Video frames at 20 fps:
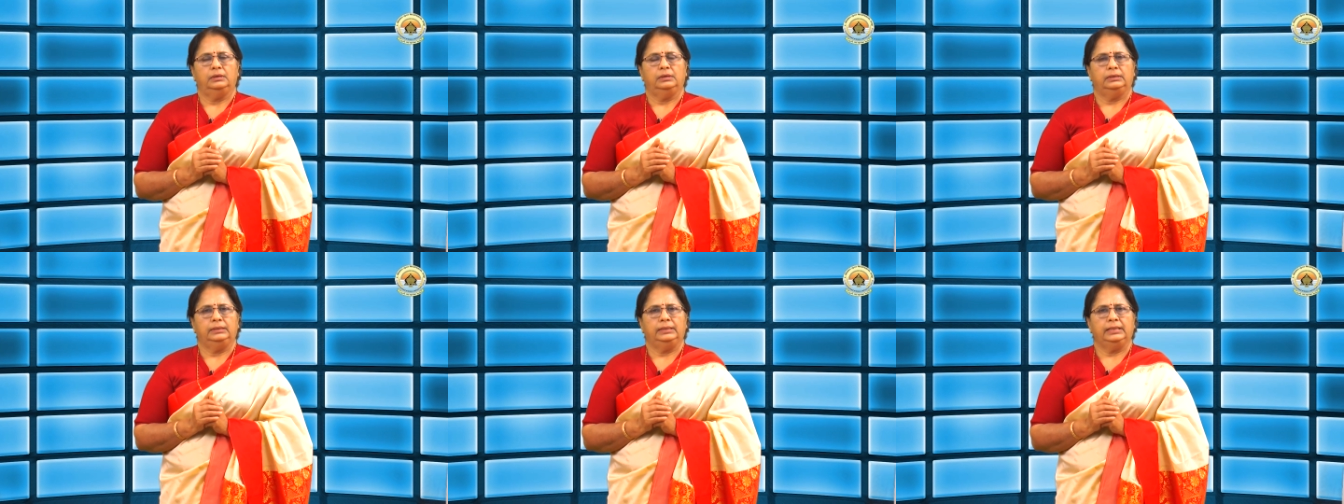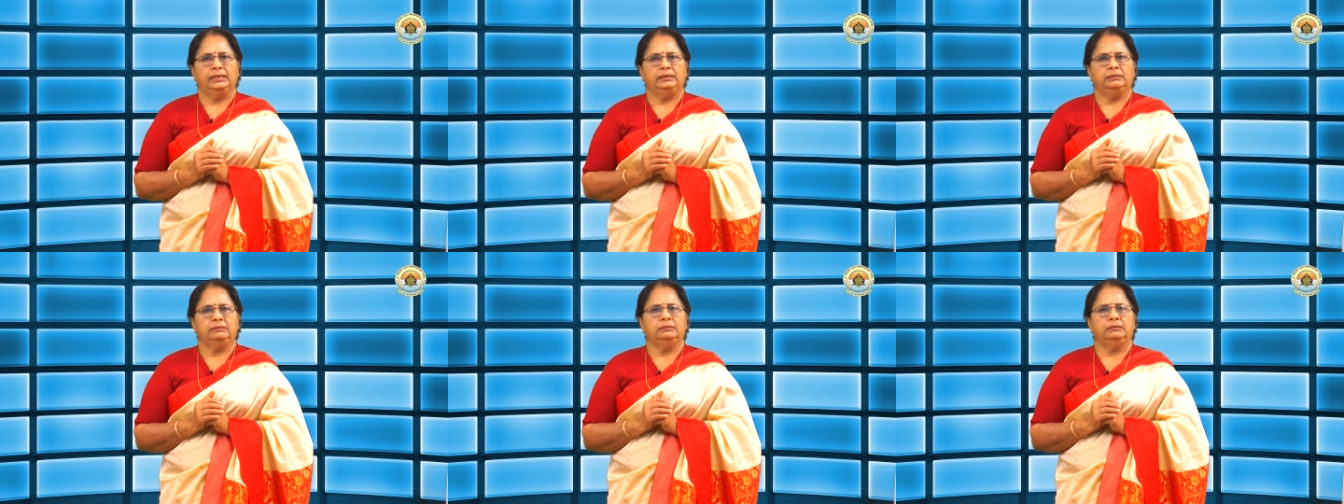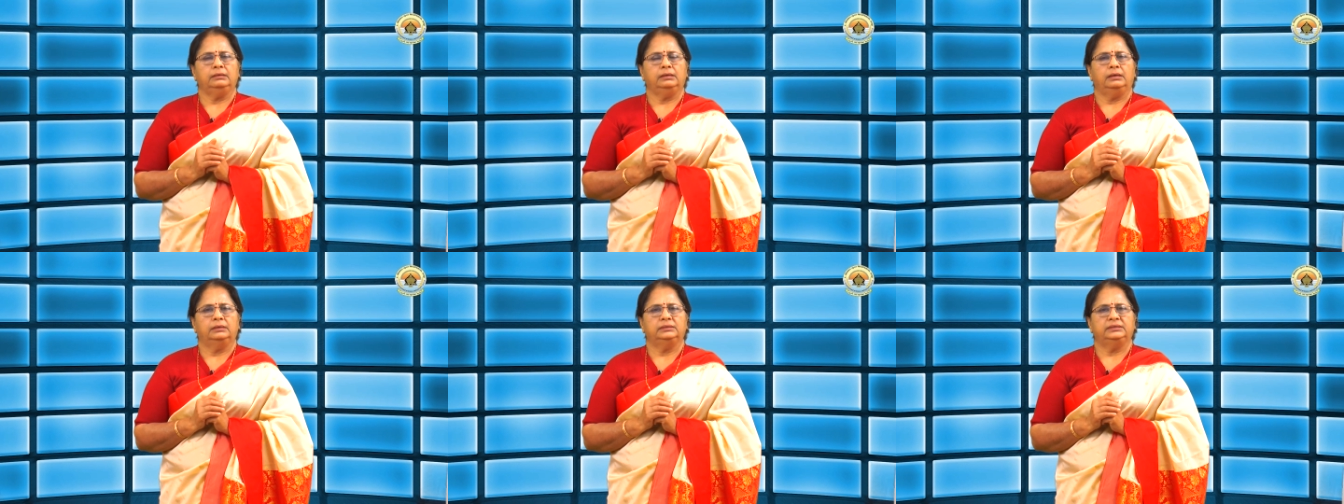
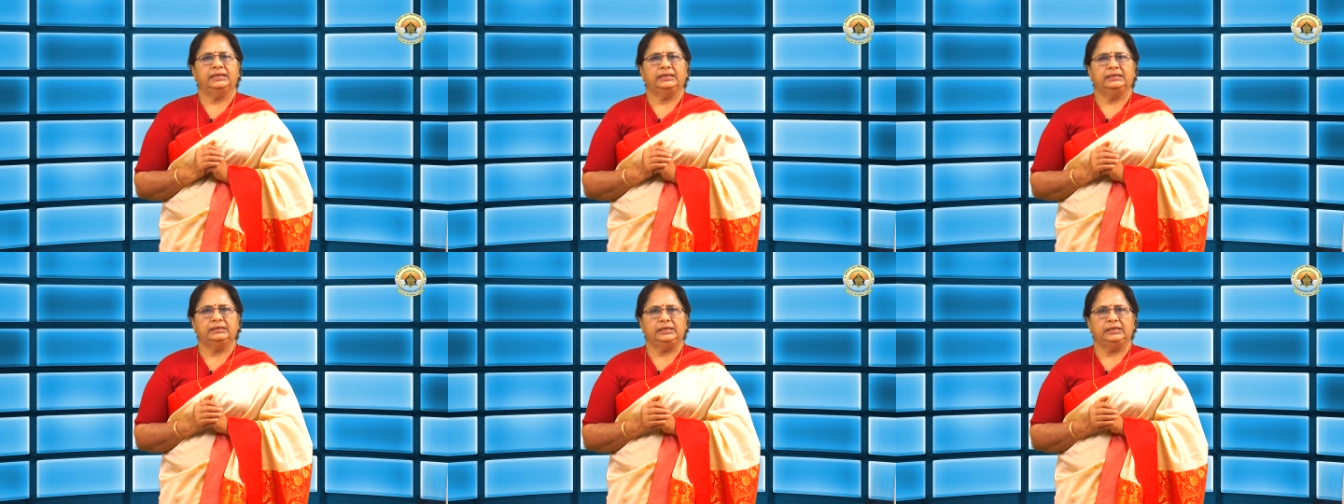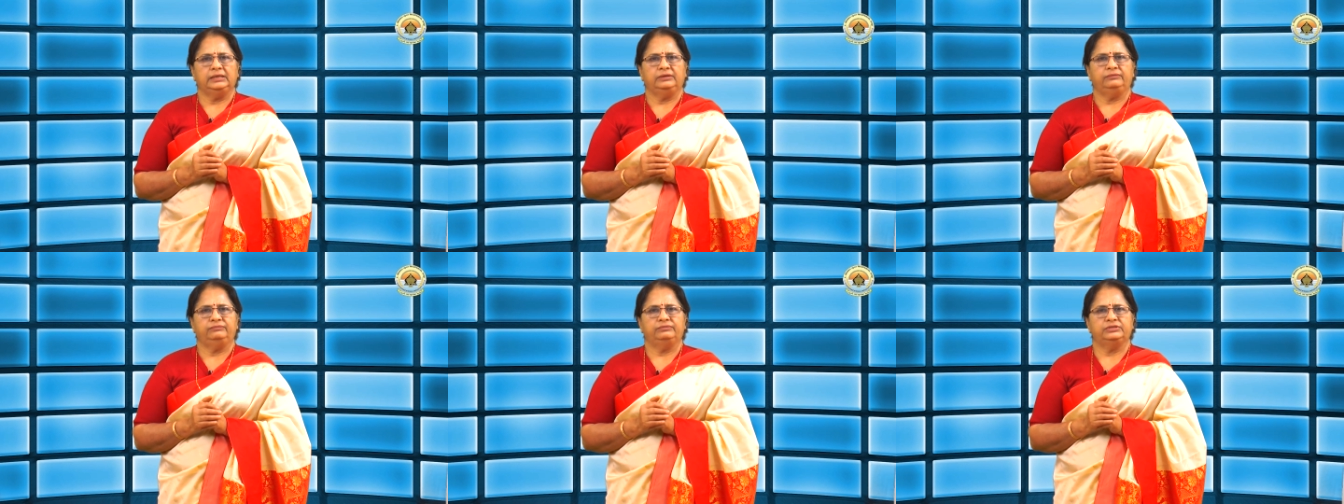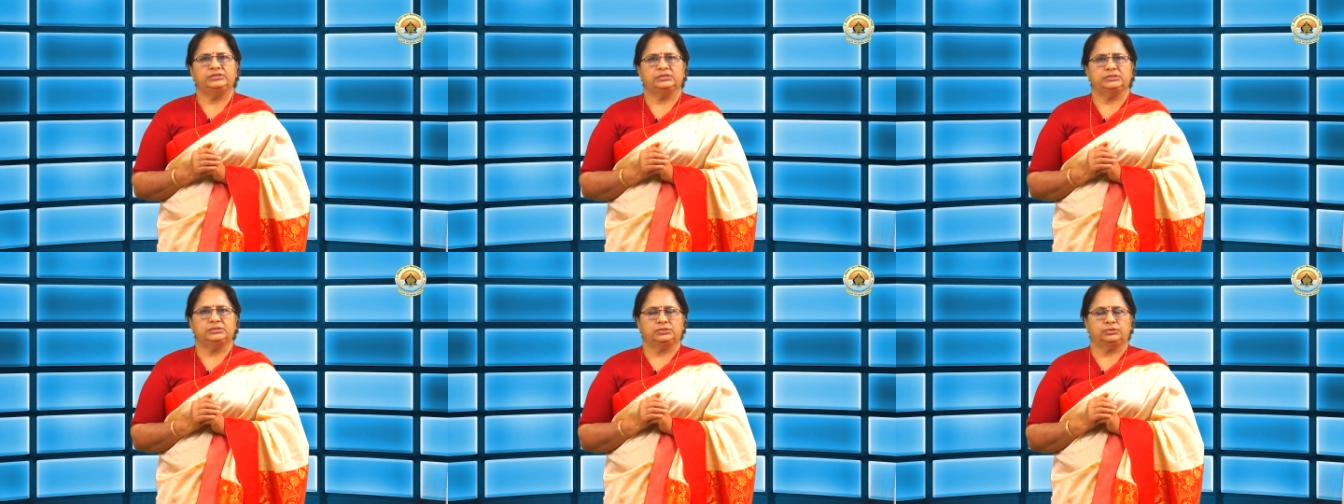Then a technique
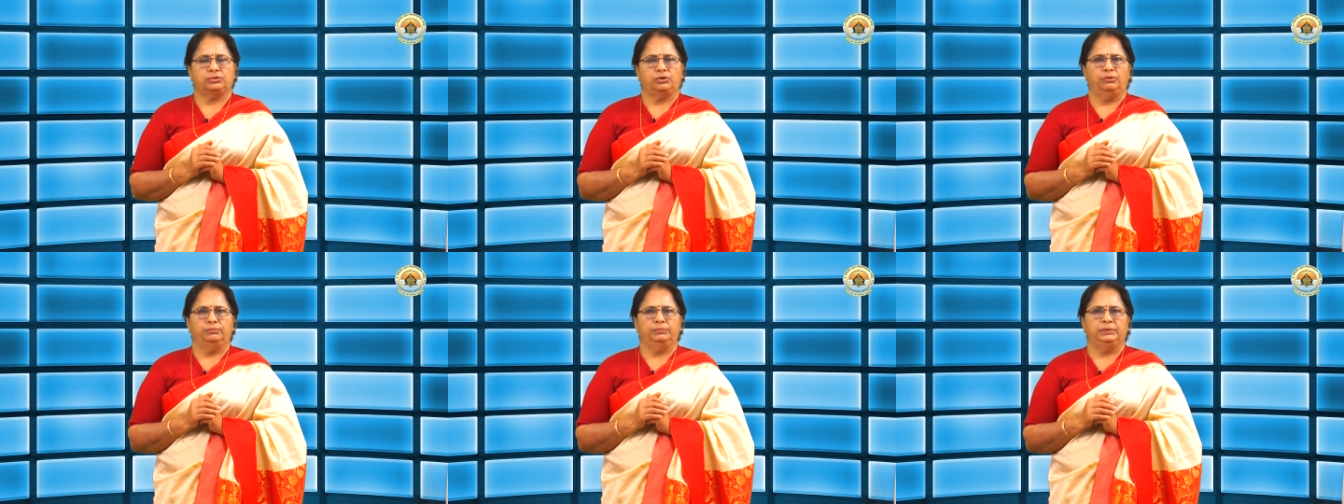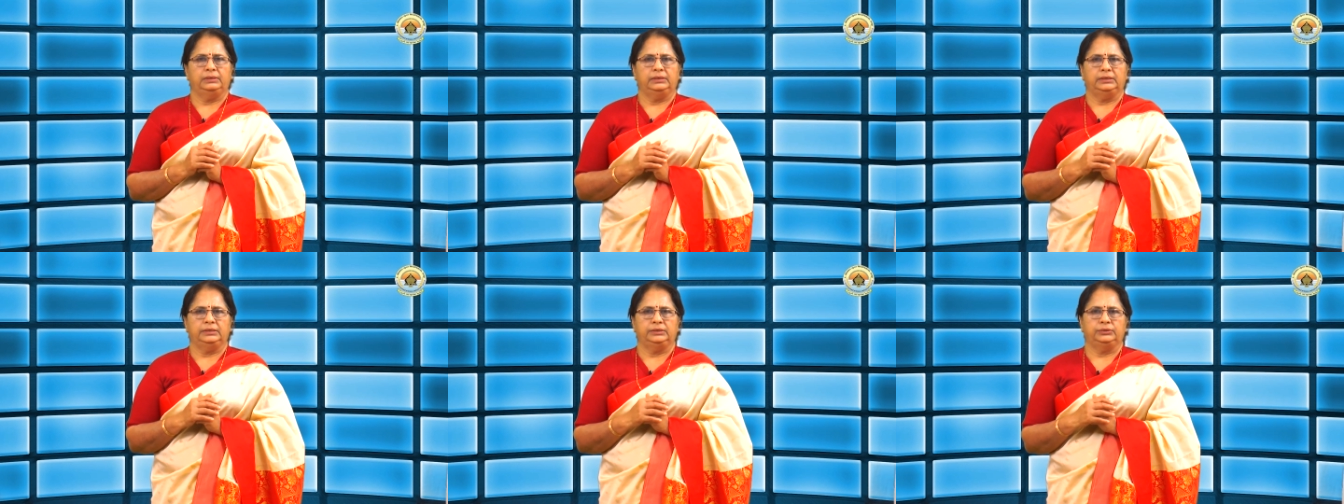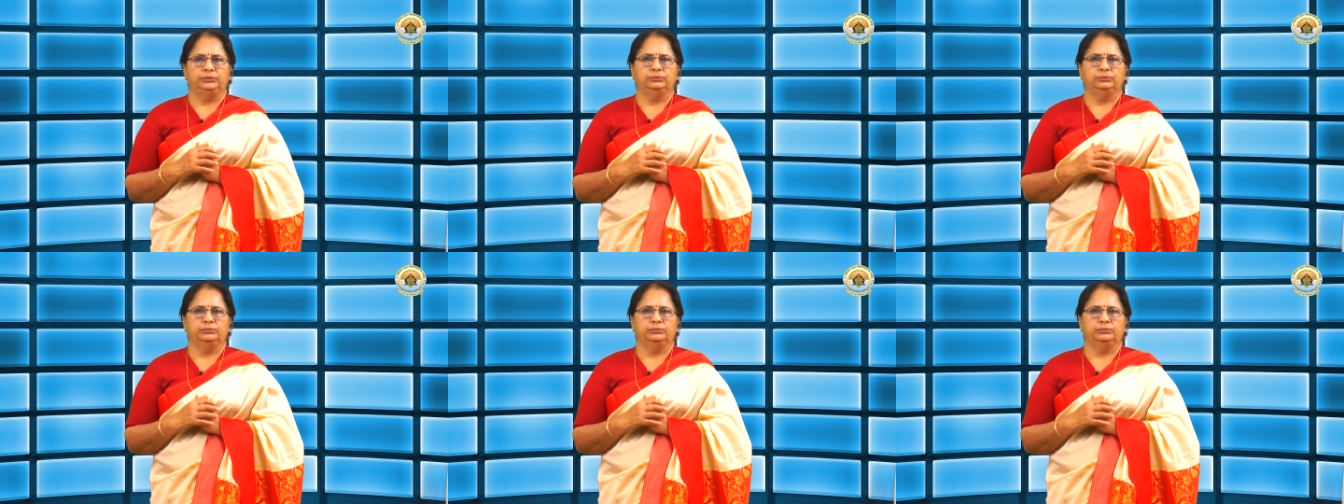which is commonly